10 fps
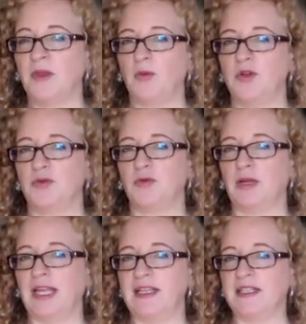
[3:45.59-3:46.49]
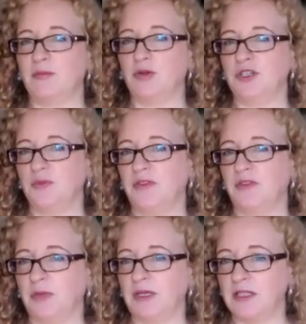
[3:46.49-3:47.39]
which would relate to pushing with the
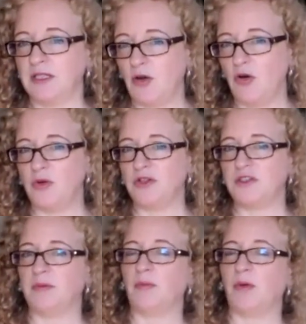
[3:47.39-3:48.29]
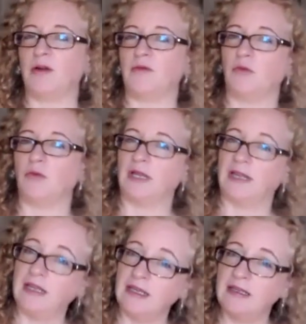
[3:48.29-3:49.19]
big toe, which could be part of rolling
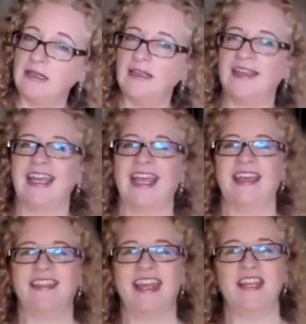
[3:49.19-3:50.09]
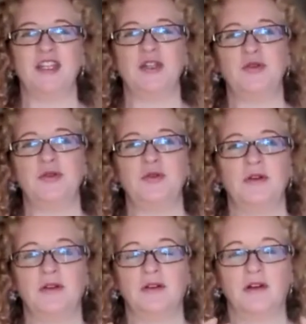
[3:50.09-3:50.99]
in, then you
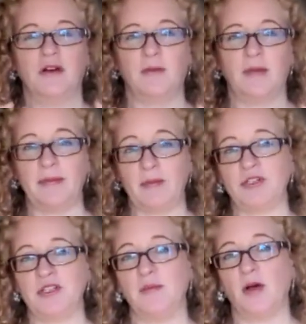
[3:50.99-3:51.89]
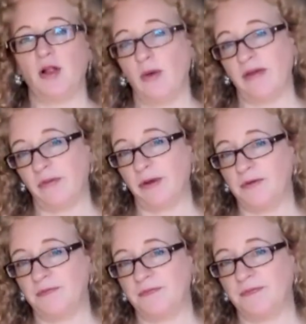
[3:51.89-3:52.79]
might be pushing the ball away from you.
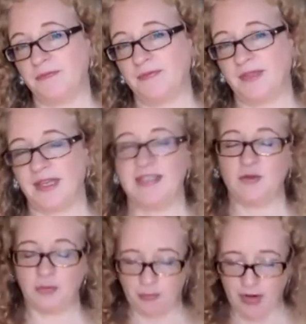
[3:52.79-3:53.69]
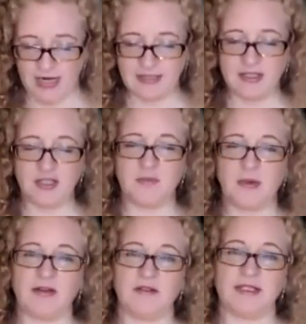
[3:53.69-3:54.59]
Okay, so practicing just
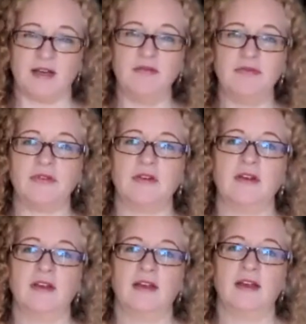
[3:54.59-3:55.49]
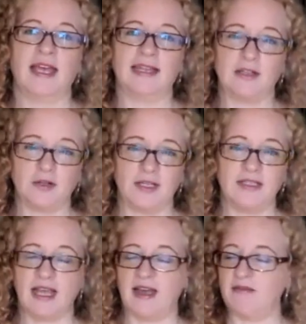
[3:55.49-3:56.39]
by yourself and learning
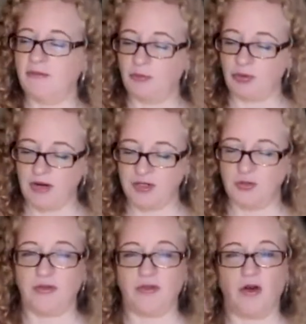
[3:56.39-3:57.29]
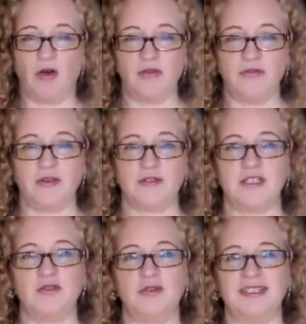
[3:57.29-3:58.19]
to have pressure with all the fingers
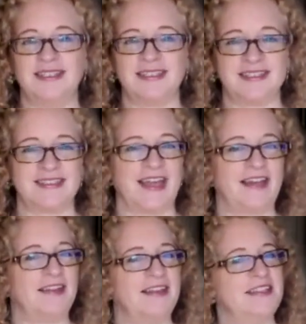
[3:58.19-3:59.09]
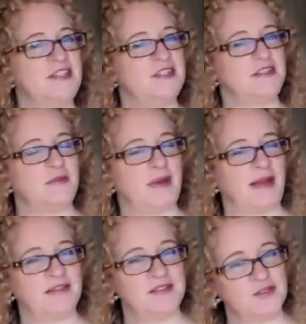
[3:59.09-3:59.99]
equally, it's kind of like teaching a balanced